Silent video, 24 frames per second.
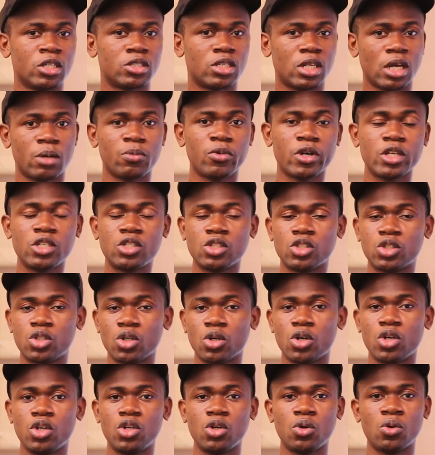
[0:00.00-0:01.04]
Today I'm going to
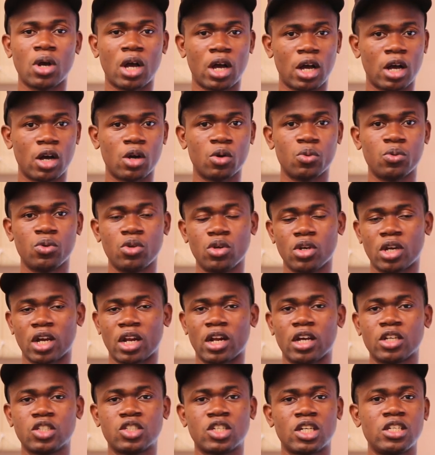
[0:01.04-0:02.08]
show you how you
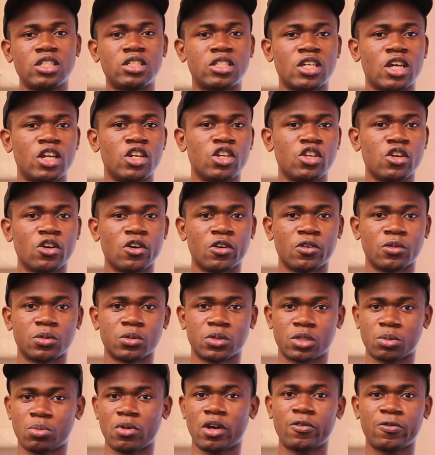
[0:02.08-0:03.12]
can actually turn your
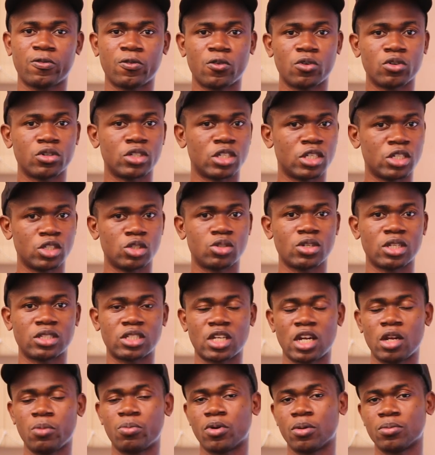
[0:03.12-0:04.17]
smartphone into a
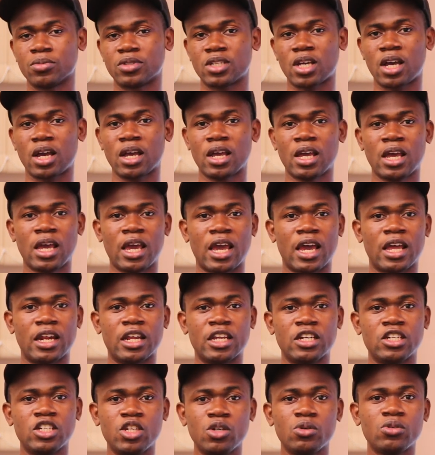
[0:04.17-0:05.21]
teleprompter and
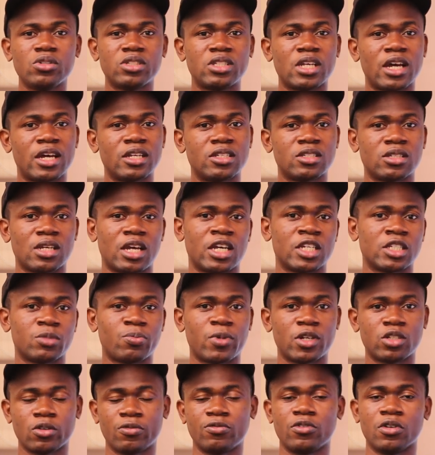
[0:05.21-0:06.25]
then use that as
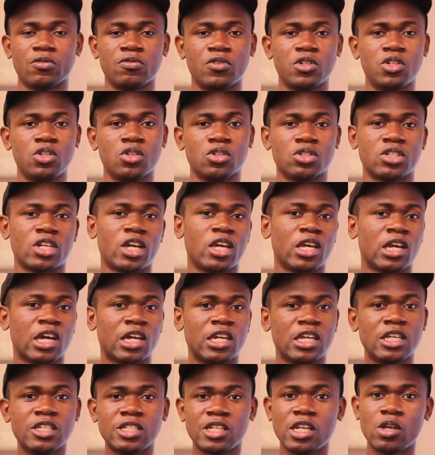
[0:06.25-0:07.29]
part of your video so that you
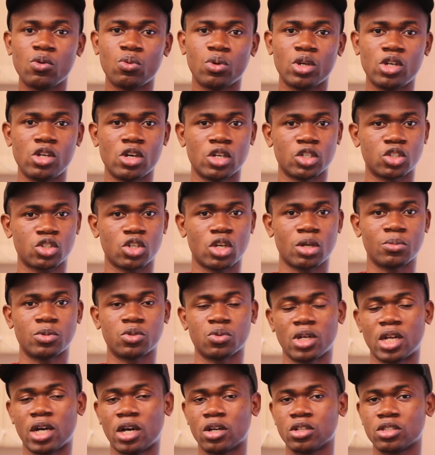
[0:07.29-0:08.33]
can easily read your
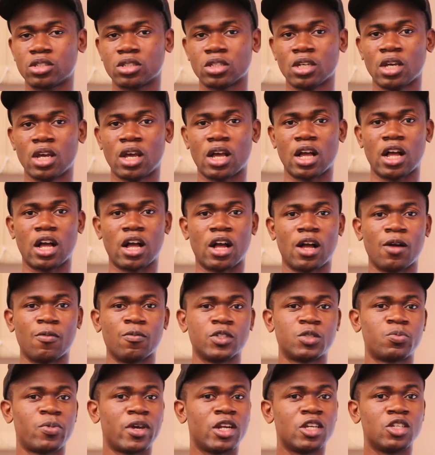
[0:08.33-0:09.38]
script without
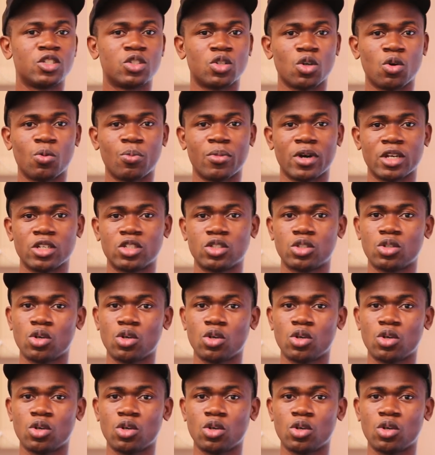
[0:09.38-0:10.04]
um, spending so much.